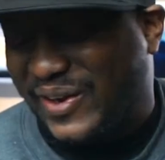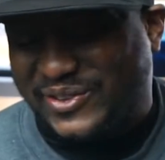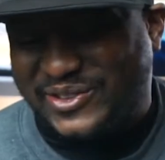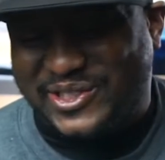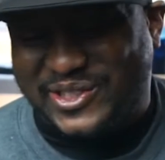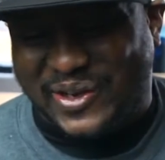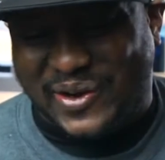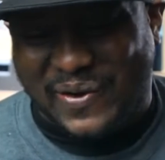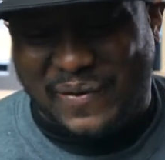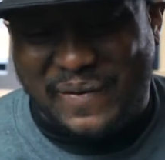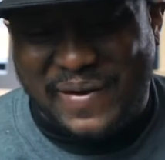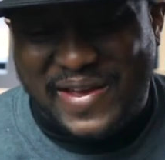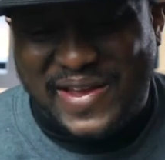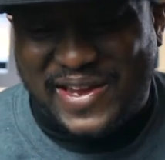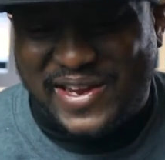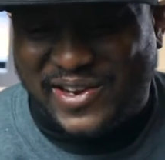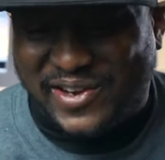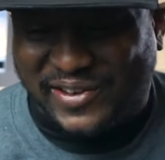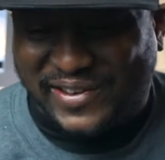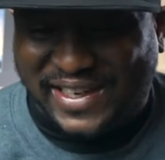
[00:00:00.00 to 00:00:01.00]
So
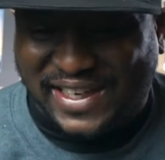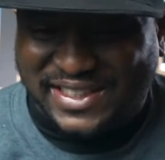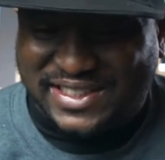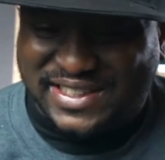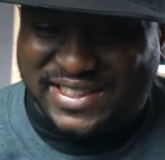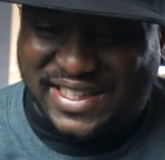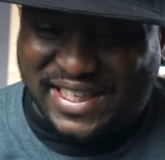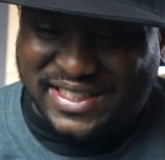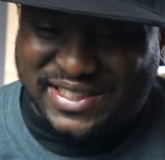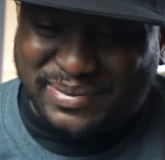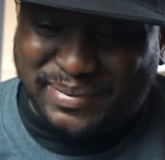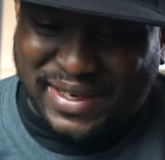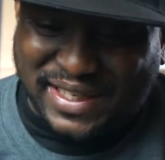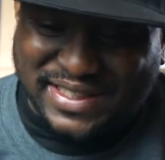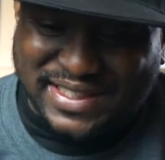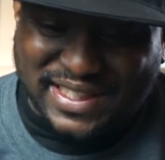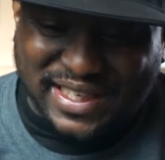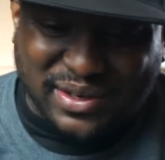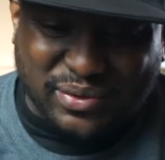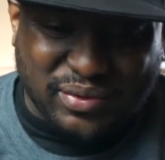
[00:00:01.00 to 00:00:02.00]
that's my
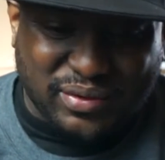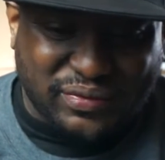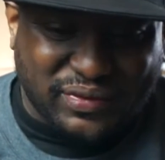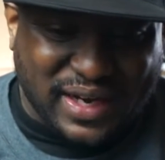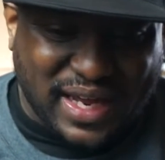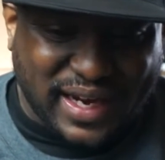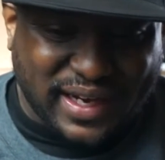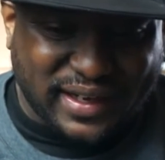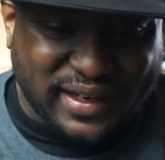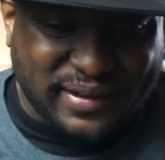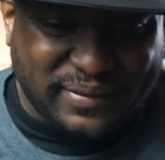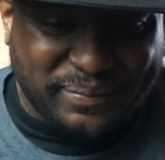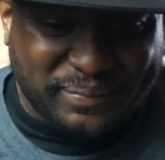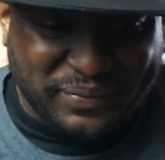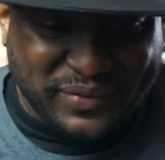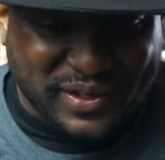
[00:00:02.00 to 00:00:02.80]
take with lighting.